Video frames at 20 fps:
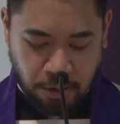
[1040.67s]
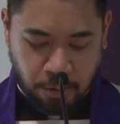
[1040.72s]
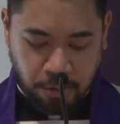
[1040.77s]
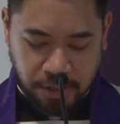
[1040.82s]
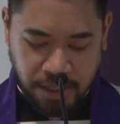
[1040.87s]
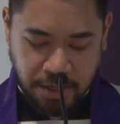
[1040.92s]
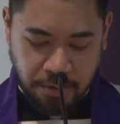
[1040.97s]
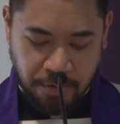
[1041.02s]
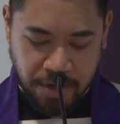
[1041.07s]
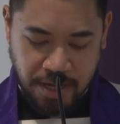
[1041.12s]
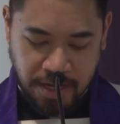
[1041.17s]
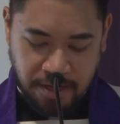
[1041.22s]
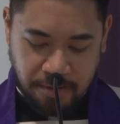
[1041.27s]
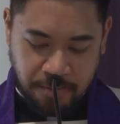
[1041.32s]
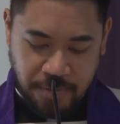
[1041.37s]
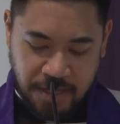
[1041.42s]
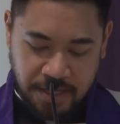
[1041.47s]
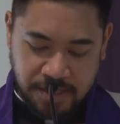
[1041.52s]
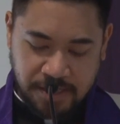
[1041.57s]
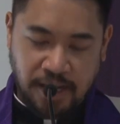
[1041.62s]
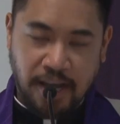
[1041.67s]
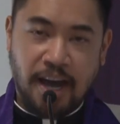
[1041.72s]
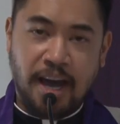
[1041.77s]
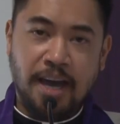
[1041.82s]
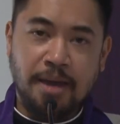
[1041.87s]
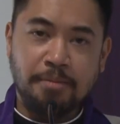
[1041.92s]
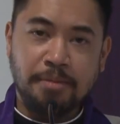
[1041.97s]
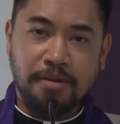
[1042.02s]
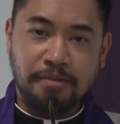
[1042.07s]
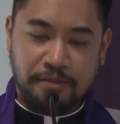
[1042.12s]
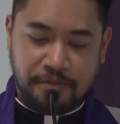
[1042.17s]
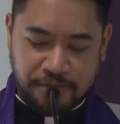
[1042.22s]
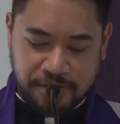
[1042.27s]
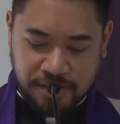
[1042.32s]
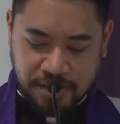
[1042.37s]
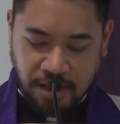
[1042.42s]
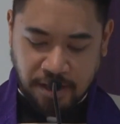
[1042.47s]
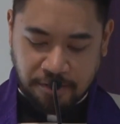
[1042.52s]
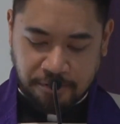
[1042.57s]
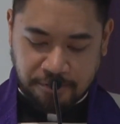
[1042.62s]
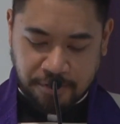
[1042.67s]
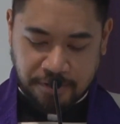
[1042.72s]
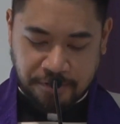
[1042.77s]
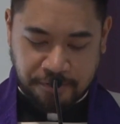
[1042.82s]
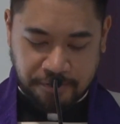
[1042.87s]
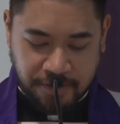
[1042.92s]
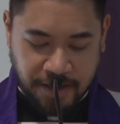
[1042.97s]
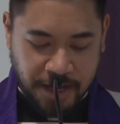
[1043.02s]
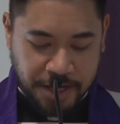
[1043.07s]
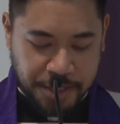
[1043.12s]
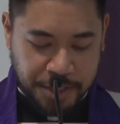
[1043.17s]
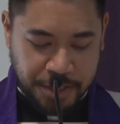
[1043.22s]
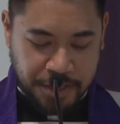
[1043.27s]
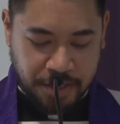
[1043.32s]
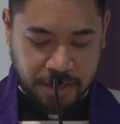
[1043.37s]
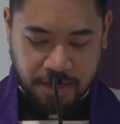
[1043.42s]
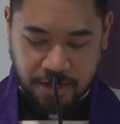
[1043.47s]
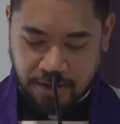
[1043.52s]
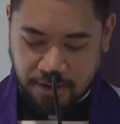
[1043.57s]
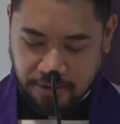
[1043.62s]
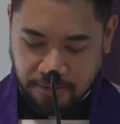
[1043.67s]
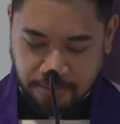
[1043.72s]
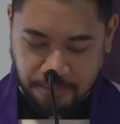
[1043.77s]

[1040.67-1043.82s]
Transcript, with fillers: Holy Week be a time of self reflection,